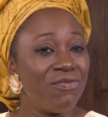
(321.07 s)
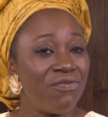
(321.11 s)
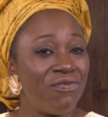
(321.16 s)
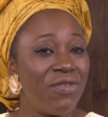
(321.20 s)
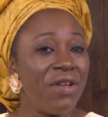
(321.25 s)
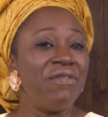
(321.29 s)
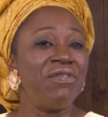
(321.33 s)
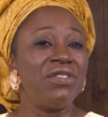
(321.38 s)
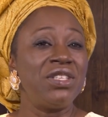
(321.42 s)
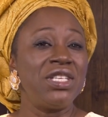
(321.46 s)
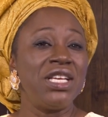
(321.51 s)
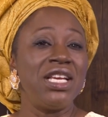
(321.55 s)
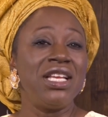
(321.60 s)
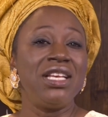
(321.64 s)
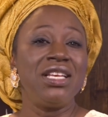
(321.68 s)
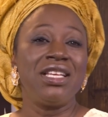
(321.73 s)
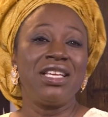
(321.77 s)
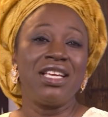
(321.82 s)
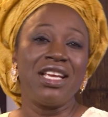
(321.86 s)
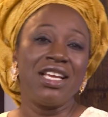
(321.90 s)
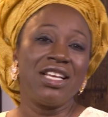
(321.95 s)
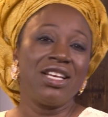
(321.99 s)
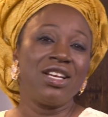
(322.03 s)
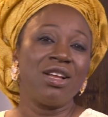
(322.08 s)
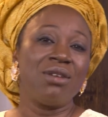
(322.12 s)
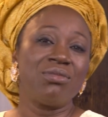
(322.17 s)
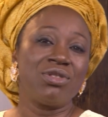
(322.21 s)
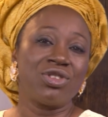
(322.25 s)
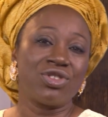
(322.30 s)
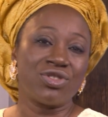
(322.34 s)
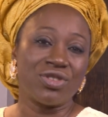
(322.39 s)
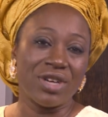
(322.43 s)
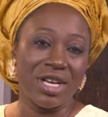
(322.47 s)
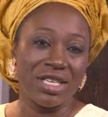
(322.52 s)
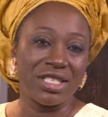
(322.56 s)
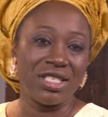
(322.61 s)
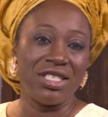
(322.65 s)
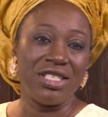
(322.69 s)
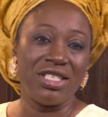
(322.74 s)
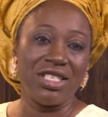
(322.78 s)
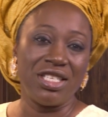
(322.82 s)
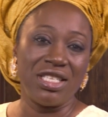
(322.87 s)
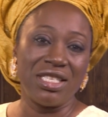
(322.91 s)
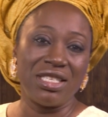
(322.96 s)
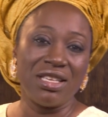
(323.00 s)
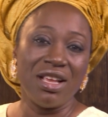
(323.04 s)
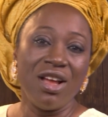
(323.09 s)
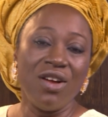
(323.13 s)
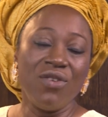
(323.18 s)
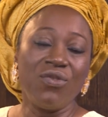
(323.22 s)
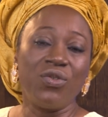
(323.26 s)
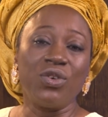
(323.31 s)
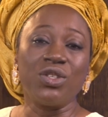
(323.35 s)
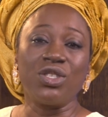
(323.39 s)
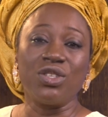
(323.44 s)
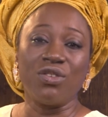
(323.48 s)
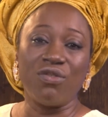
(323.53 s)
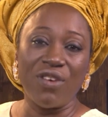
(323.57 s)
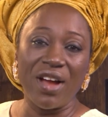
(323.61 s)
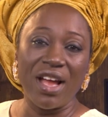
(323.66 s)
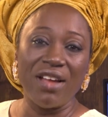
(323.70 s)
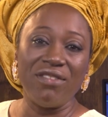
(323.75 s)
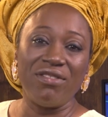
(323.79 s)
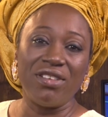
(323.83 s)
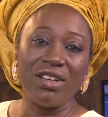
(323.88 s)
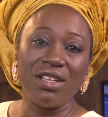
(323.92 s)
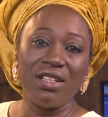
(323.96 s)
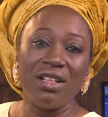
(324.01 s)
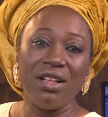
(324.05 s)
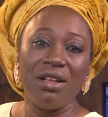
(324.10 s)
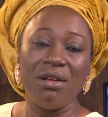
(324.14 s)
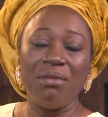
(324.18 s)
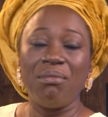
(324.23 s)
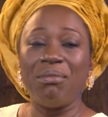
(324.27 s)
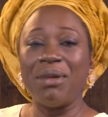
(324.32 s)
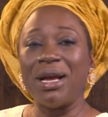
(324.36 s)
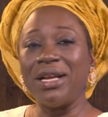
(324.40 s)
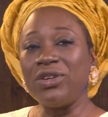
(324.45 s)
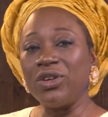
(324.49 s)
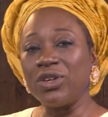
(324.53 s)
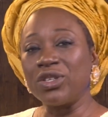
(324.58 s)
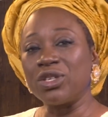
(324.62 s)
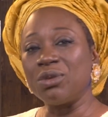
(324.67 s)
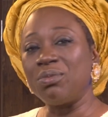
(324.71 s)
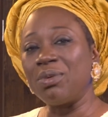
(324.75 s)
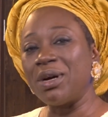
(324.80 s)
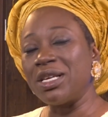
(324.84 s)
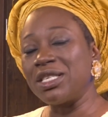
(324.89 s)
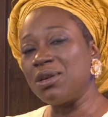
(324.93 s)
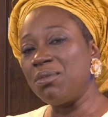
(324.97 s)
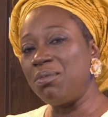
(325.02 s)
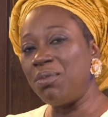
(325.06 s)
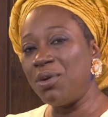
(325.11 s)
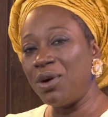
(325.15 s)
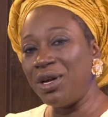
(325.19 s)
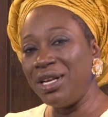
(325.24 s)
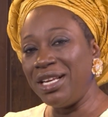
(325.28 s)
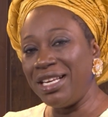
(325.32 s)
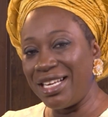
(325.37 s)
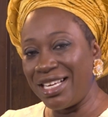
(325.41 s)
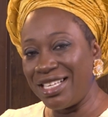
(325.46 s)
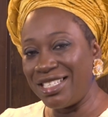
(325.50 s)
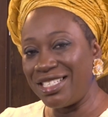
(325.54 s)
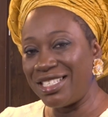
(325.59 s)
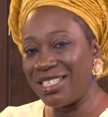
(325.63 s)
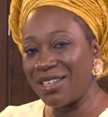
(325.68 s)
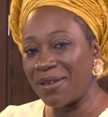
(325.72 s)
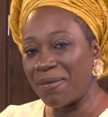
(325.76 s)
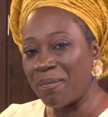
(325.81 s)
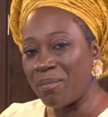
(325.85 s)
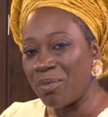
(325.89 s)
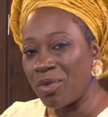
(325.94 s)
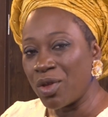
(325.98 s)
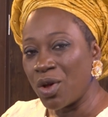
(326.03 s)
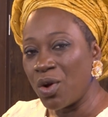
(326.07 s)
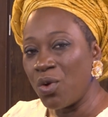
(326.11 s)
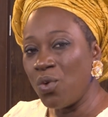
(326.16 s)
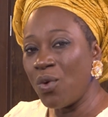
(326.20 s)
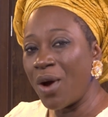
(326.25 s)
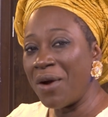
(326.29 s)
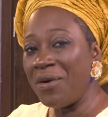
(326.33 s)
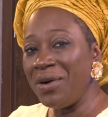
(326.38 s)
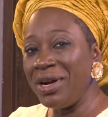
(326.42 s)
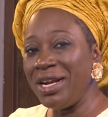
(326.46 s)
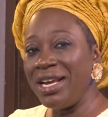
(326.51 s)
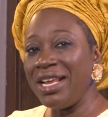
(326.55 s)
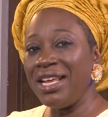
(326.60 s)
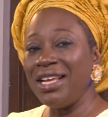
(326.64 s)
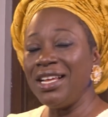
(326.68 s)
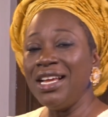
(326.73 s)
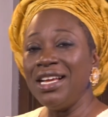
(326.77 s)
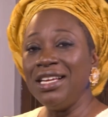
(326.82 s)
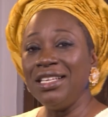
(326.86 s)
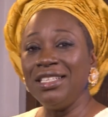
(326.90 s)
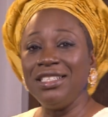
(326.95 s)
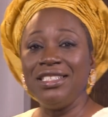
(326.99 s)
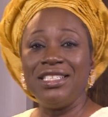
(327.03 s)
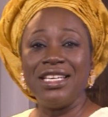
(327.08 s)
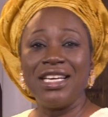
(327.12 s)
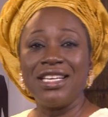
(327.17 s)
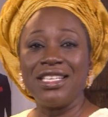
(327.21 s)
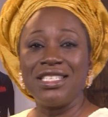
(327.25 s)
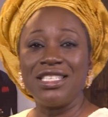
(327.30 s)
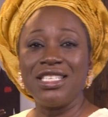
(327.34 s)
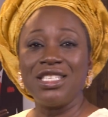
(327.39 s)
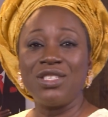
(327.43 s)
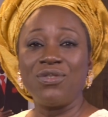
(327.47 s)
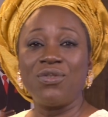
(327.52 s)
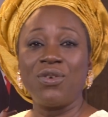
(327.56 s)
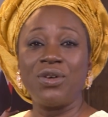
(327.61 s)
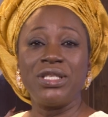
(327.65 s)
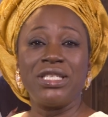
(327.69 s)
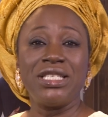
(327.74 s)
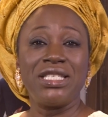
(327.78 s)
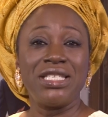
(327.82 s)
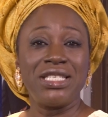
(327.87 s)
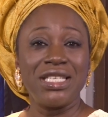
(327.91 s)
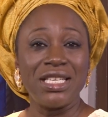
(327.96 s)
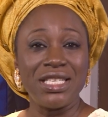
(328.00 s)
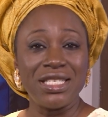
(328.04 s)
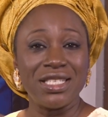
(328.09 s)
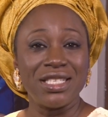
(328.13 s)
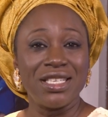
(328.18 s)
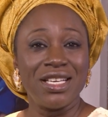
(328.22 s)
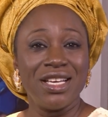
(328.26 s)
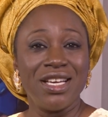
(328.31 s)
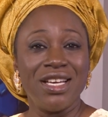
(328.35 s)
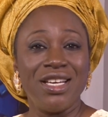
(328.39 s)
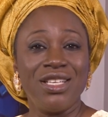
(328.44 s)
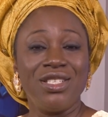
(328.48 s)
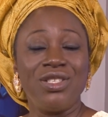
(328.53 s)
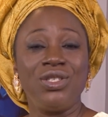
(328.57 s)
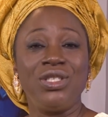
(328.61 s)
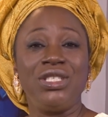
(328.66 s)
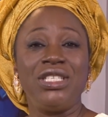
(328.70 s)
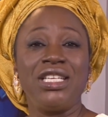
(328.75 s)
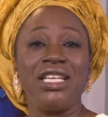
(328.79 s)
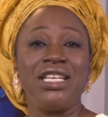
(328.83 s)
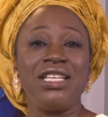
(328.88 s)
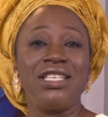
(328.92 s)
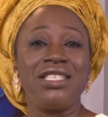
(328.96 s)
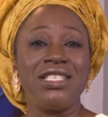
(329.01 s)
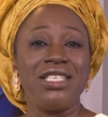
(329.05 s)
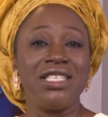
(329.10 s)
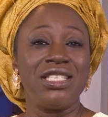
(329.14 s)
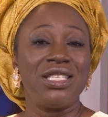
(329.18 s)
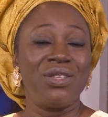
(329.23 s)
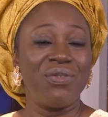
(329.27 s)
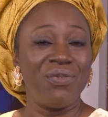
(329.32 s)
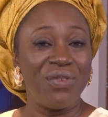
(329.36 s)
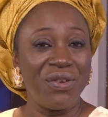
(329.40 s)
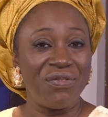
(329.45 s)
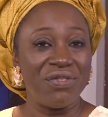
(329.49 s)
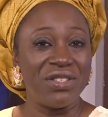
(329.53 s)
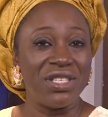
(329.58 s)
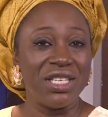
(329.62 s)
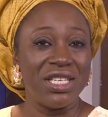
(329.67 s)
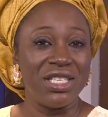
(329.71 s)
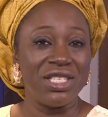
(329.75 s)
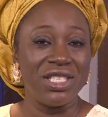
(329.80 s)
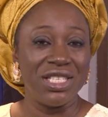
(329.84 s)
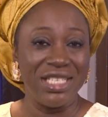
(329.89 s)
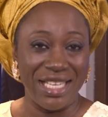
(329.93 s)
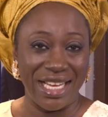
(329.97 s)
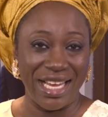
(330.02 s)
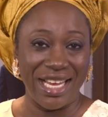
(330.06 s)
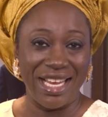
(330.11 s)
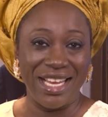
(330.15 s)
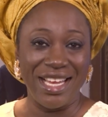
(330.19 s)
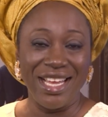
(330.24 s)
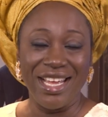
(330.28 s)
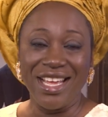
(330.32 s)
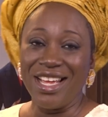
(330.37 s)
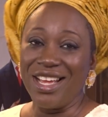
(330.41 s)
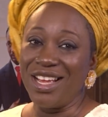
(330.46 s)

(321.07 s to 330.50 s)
15 Kingdom Strategies for Survival by Dr. Pastor Paul Enenche. We are reading Genesis 46 to Genesis 50 today.